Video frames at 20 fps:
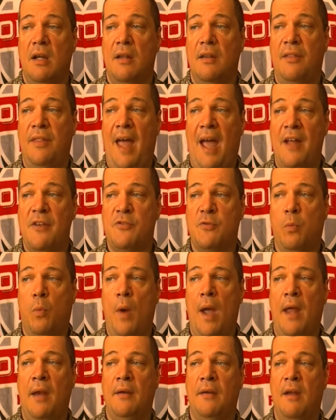that's
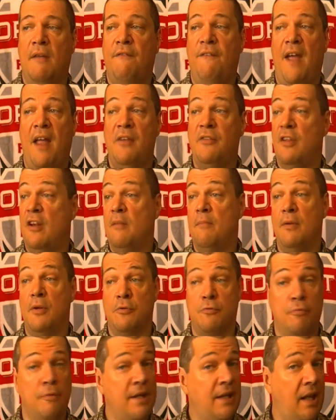when fans that have
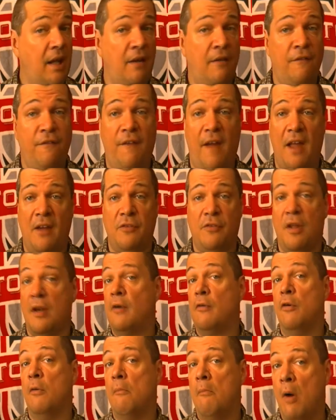been drinking, fans
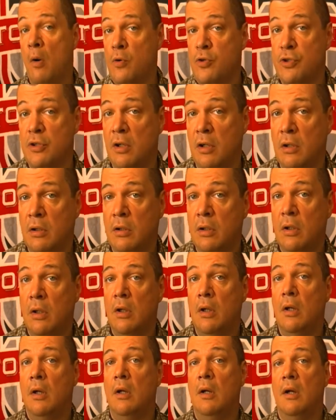that are emotional,
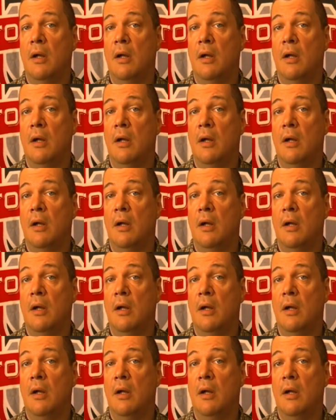